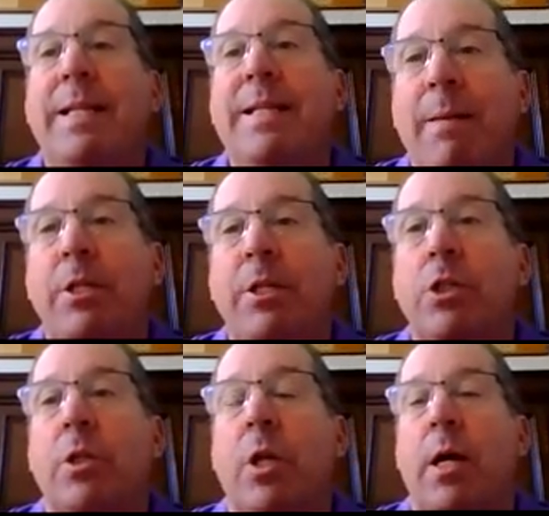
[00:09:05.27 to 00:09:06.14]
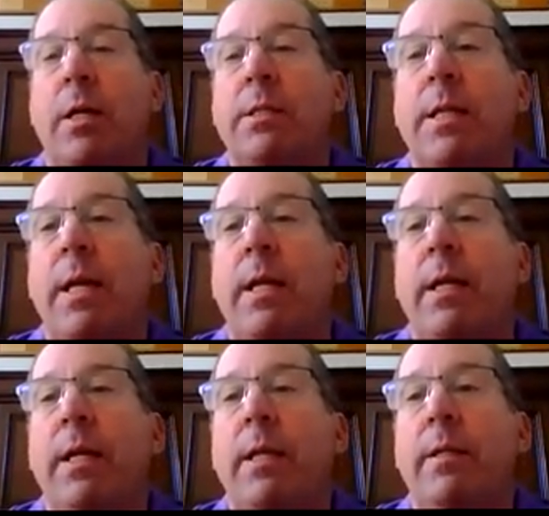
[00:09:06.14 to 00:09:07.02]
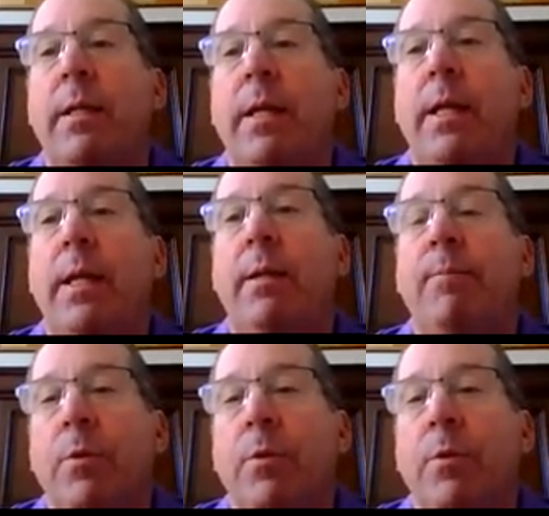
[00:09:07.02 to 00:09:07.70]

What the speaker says: damages clause in the